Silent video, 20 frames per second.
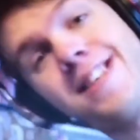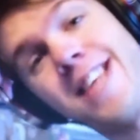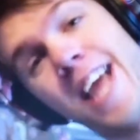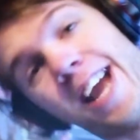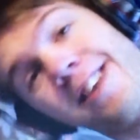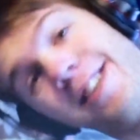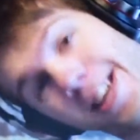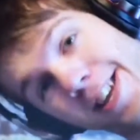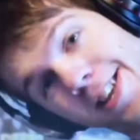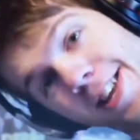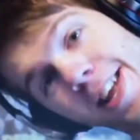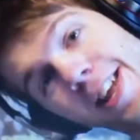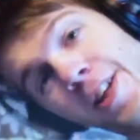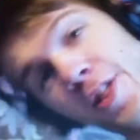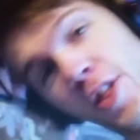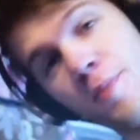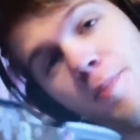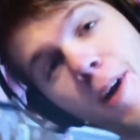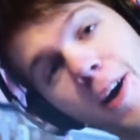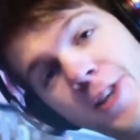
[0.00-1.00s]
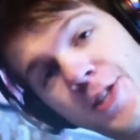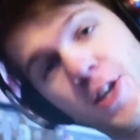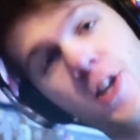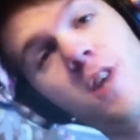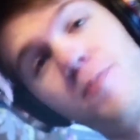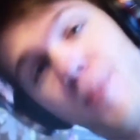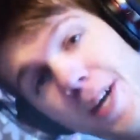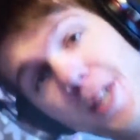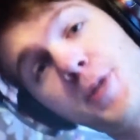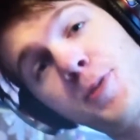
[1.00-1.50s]
Technically, the marks on
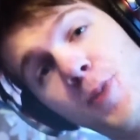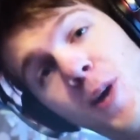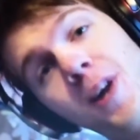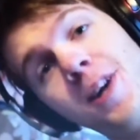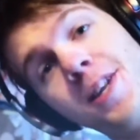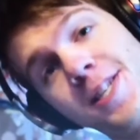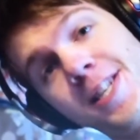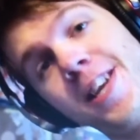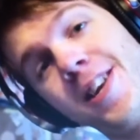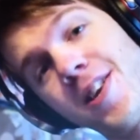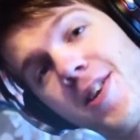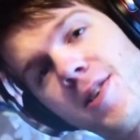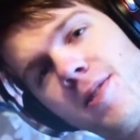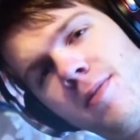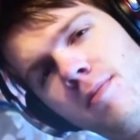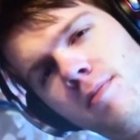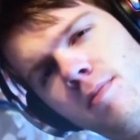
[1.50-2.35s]
our butts brought us here.